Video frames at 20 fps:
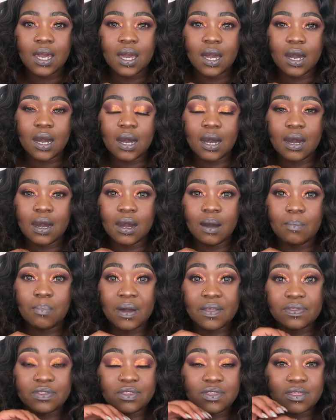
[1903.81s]

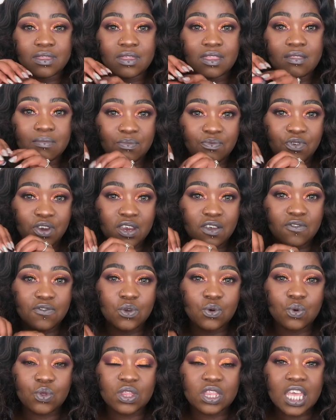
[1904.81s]
But very
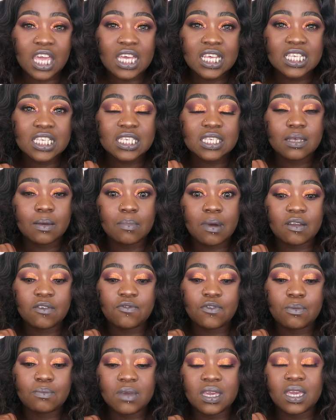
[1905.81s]
few things, but
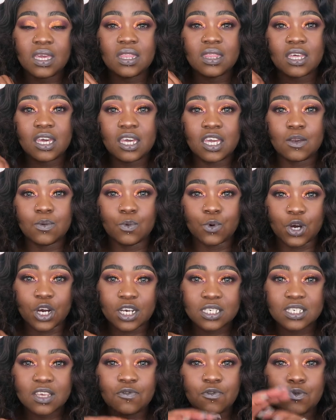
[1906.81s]
for me it
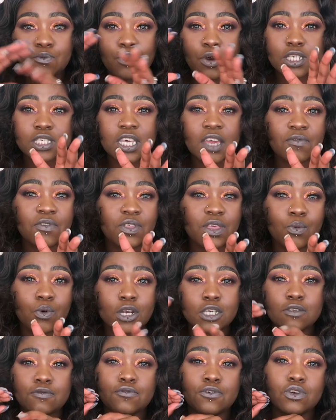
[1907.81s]
works. If it works, everything
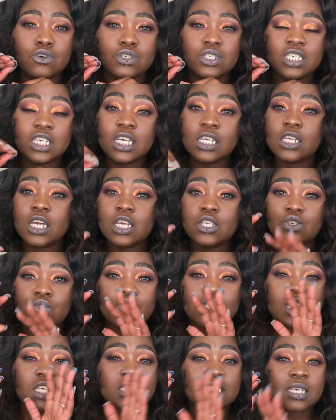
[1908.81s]
works for your skin and your
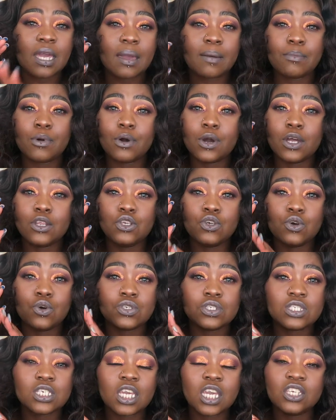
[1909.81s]
skin type and your
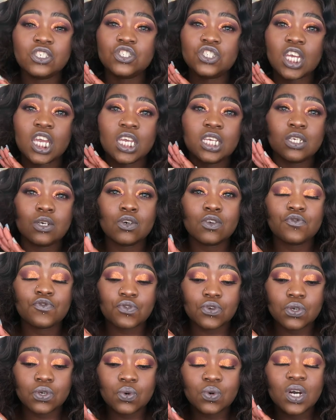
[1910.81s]
skin shade, good for
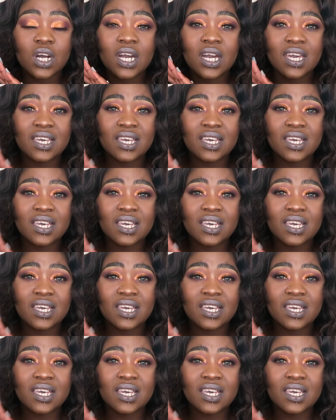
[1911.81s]
you.